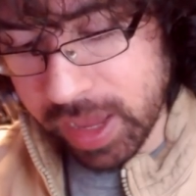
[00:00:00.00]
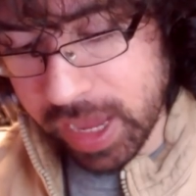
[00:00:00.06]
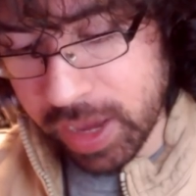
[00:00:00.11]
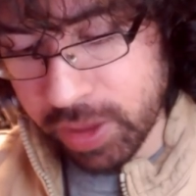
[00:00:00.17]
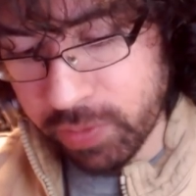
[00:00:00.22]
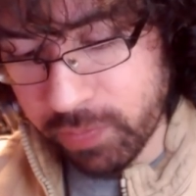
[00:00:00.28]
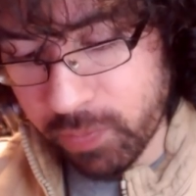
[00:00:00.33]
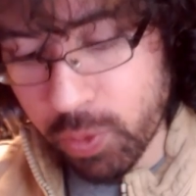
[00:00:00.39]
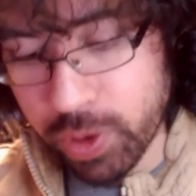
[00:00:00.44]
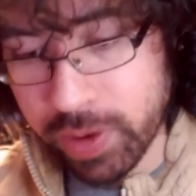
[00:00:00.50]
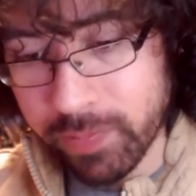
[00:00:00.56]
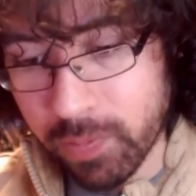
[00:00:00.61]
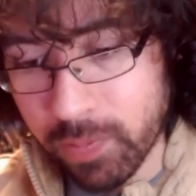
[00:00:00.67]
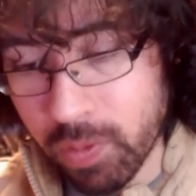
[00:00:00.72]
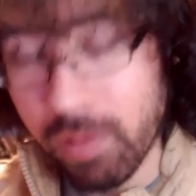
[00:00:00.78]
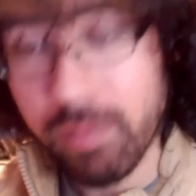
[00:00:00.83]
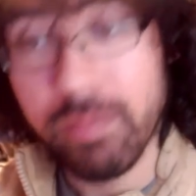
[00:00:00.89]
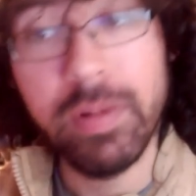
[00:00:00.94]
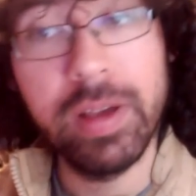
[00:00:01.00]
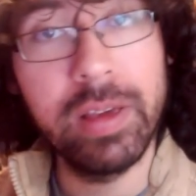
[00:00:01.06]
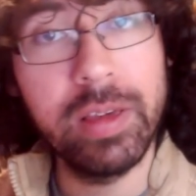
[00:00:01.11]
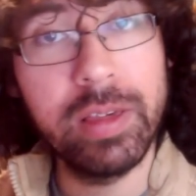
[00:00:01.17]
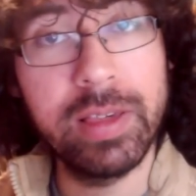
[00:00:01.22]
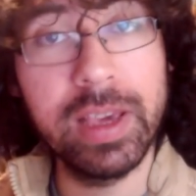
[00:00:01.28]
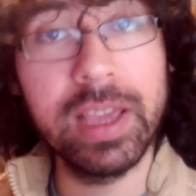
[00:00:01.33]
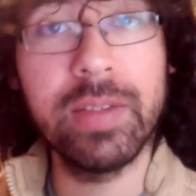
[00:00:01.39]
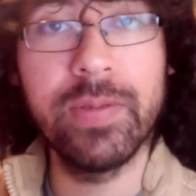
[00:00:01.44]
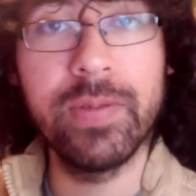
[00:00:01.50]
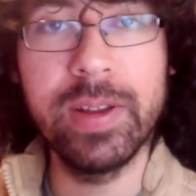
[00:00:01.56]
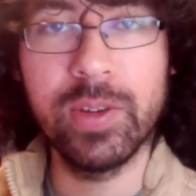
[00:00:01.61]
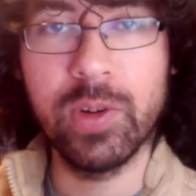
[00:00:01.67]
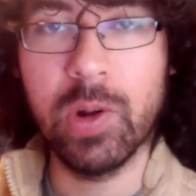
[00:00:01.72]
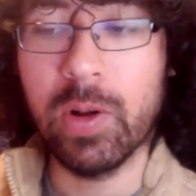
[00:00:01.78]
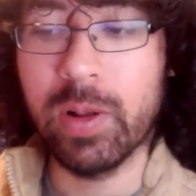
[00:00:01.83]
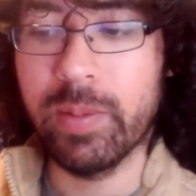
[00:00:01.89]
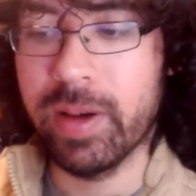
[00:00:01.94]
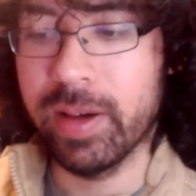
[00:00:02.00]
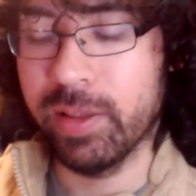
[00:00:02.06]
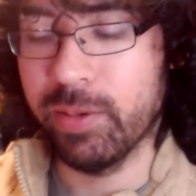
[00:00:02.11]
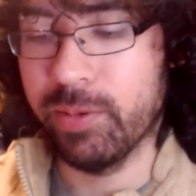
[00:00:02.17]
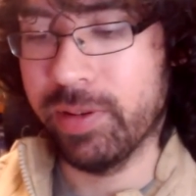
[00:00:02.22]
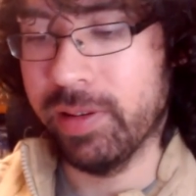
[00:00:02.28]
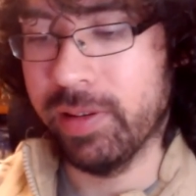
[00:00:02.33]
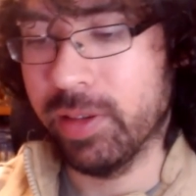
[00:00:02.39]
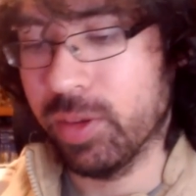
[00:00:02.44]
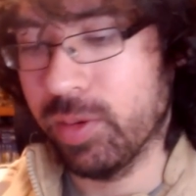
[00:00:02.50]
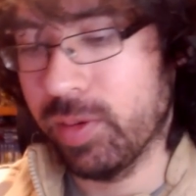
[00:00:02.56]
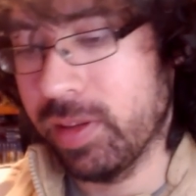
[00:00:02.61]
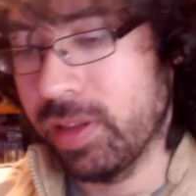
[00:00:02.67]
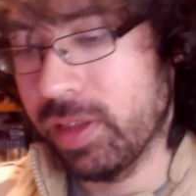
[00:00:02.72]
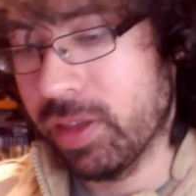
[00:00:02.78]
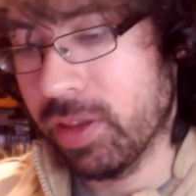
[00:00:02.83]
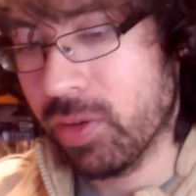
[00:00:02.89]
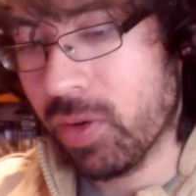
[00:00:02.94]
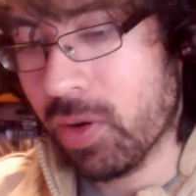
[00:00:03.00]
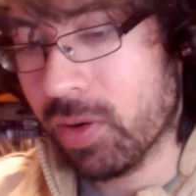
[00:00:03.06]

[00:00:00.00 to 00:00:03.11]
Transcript: age 44, six feet tall, by the way. So he's the